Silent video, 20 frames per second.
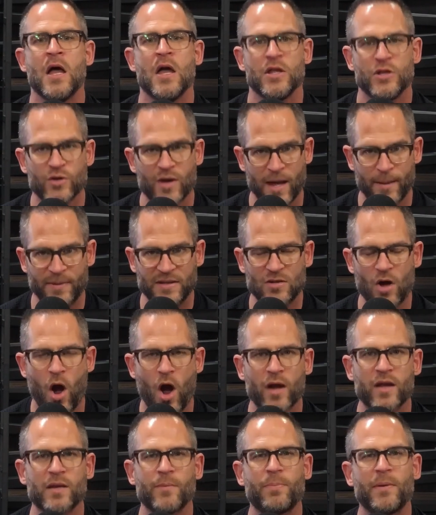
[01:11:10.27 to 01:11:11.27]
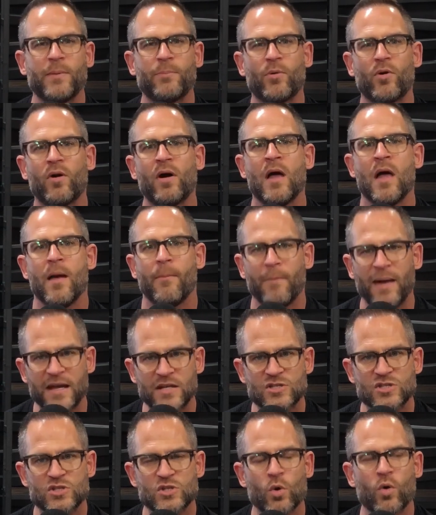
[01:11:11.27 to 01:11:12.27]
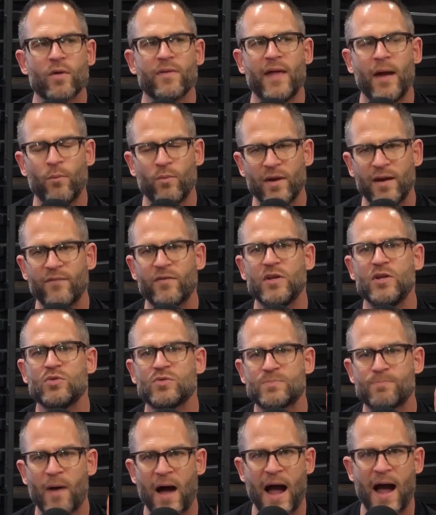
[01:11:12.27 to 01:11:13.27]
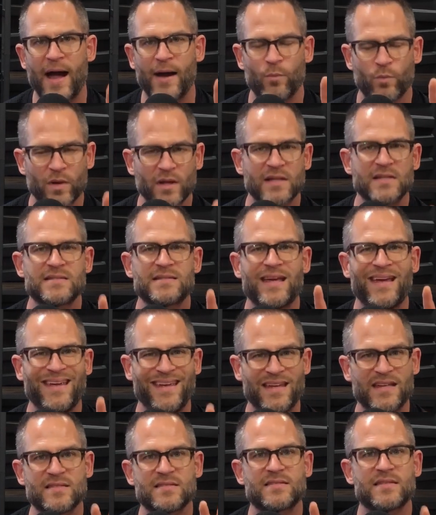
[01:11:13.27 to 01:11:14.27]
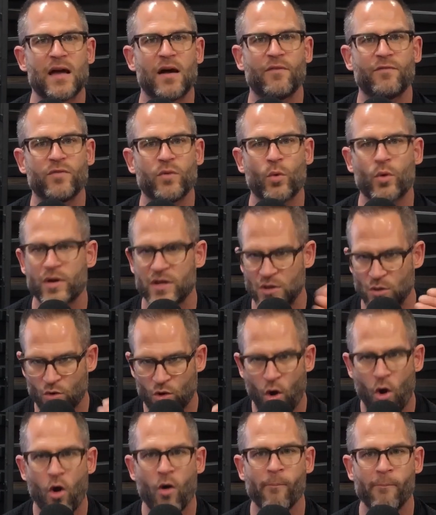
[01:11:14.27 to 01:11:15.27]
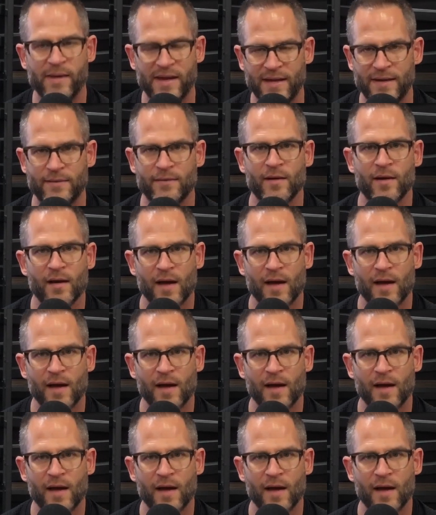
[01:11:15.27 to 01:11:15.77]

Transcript: You got to be talking to people. Make sure that whenever you buy real estate in South Florida, you call me.